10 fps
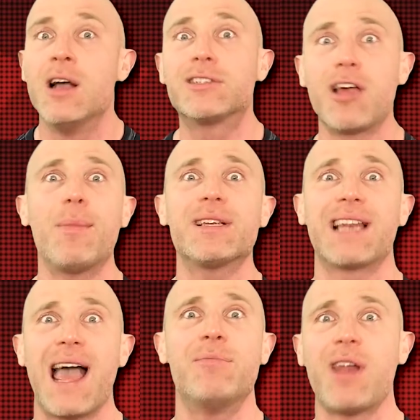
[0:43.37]

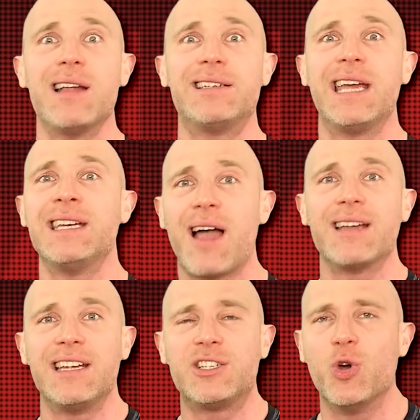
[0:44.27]
SummerSlam
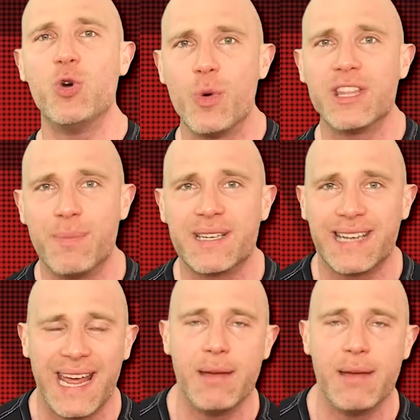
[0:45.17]
1992 with Mr.